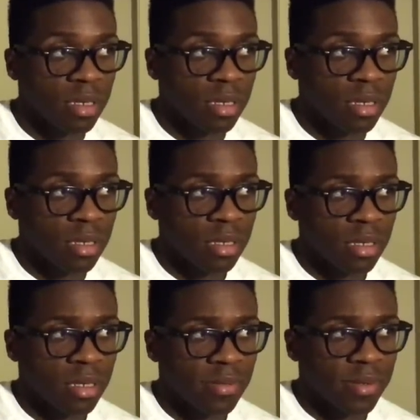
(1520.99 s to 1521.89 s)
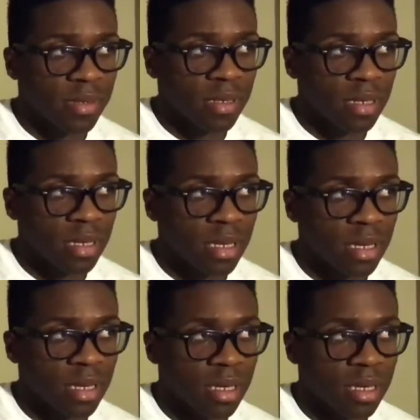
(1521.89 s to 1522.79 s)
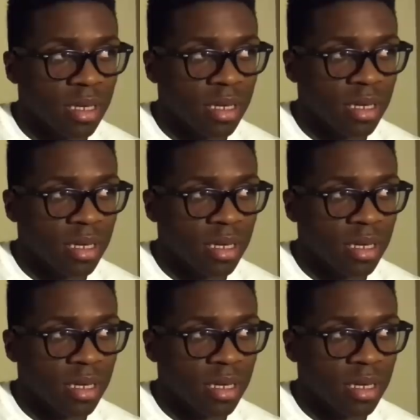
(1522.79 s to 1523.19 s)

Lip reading: No one is speaking in this clip.